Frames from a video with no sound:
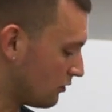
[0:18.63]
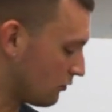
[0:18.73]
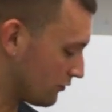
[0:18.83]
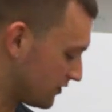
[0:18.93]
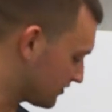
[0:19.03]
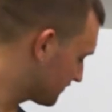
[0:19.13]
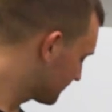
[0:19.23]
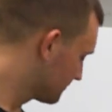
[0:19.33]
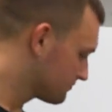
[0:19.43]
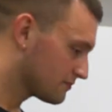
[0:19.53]
All
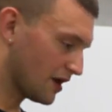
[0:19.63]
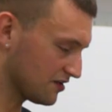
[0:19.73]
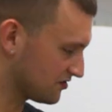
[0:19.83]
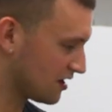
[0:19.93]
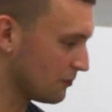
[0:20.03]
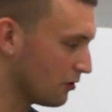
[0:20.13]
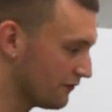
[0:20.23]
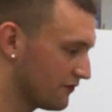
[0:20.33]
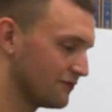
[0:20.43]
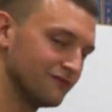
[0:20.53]
this has to come off.